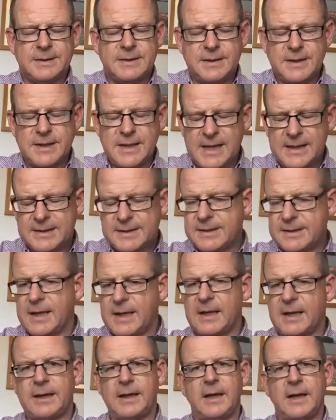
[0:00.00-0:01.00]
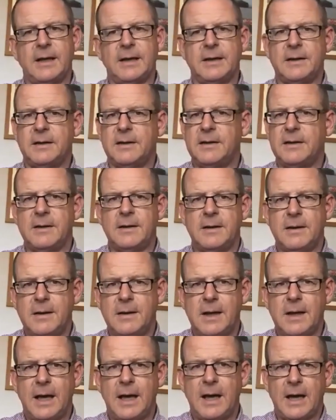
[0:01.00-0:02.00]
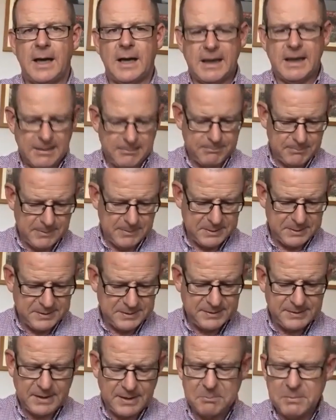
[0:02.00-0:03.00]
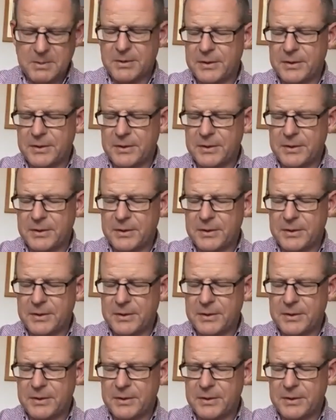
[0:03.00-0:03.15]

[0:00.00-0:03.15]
just tell you some